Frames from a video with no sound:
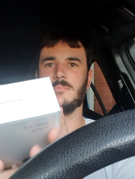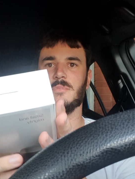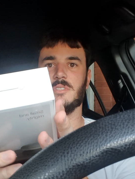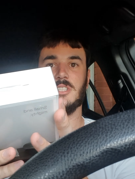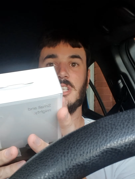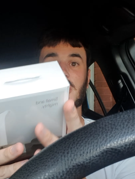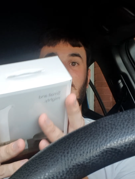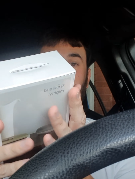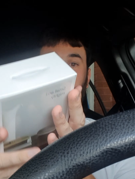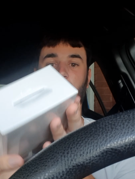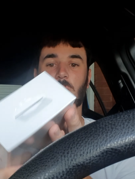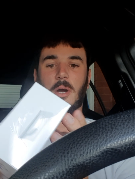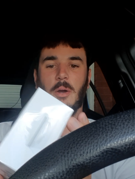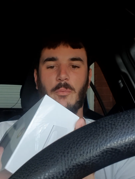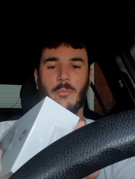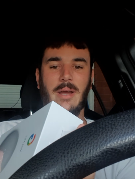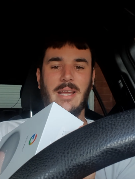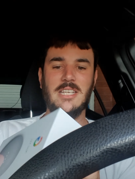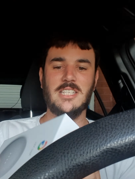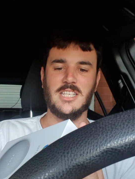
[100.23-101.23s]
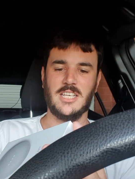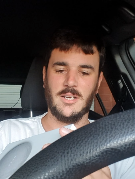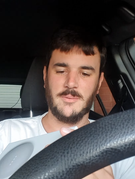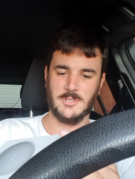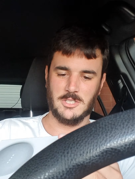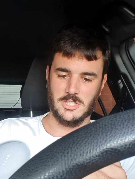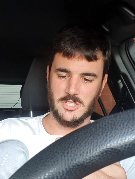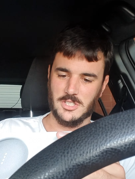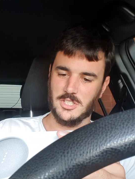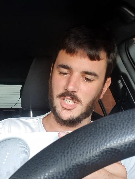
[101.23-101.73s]
It's actually quite weighty. How
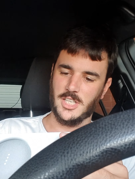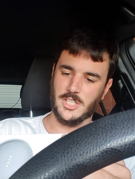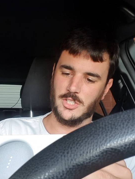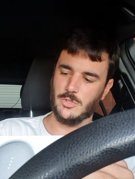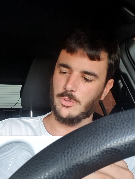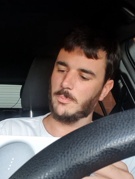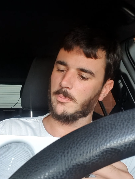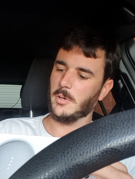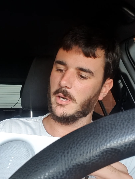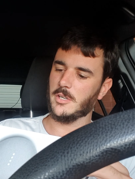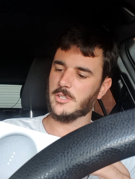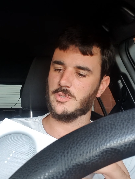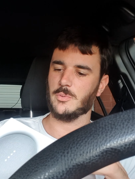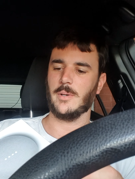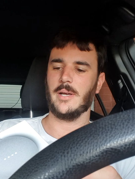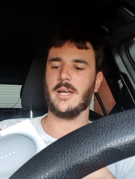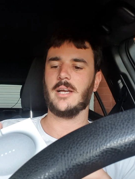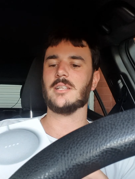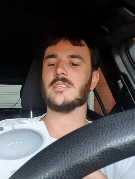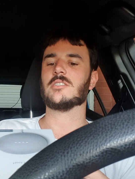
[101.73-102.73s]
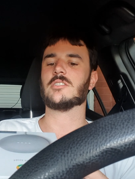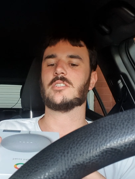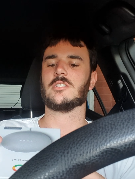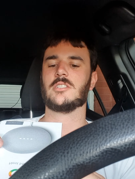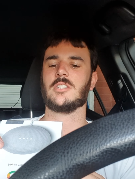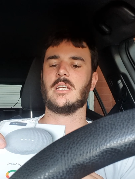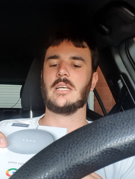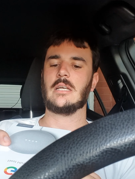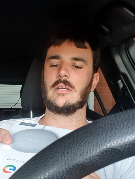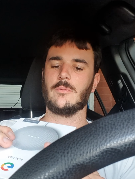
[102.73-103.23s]
much does the actual box weigh? I'd
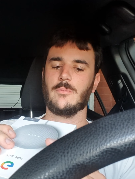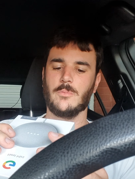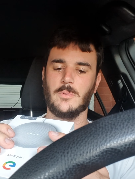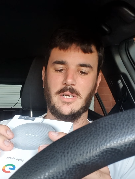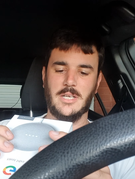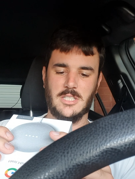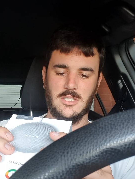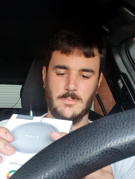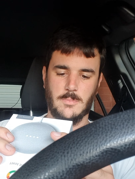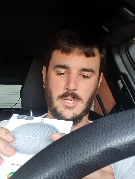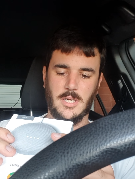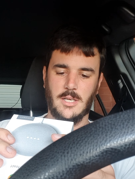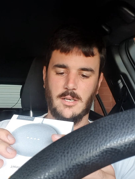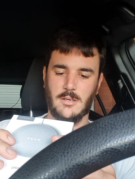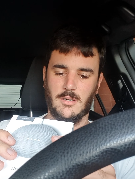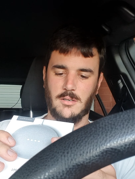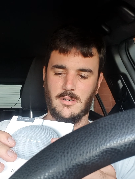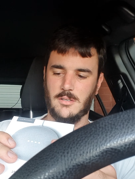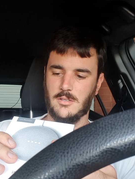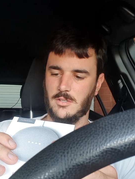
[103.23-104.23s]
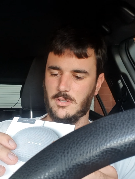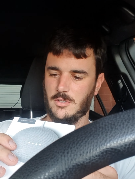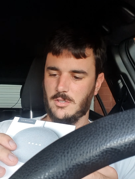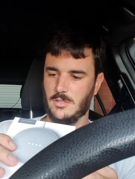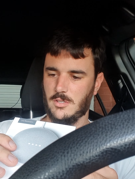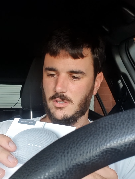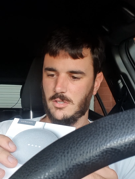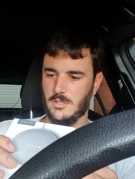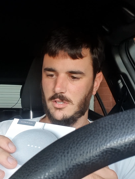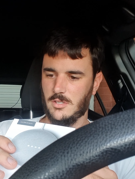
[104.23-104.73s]
say it weighs about
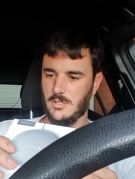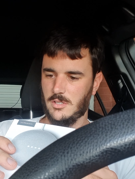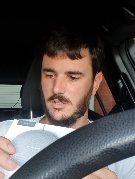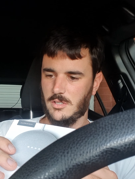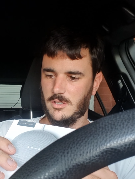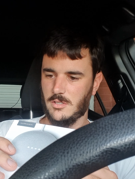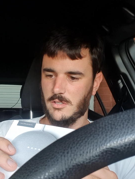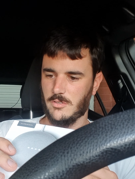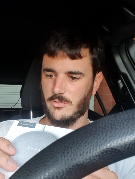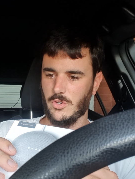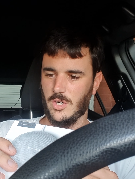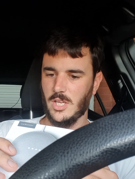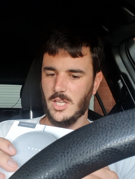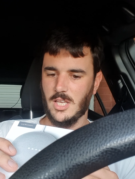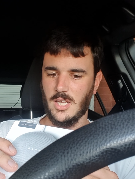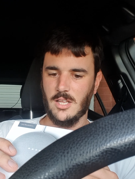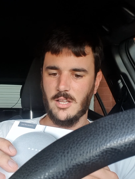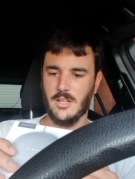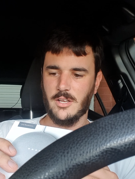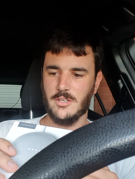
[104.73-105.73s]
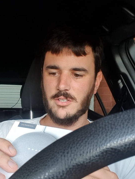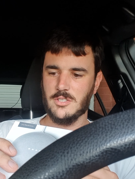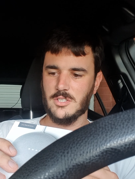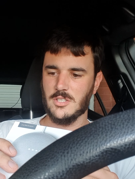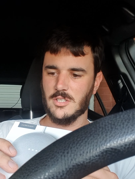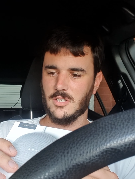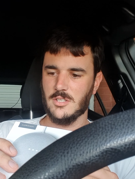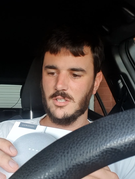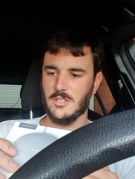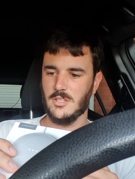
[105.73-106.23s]
3 kilos.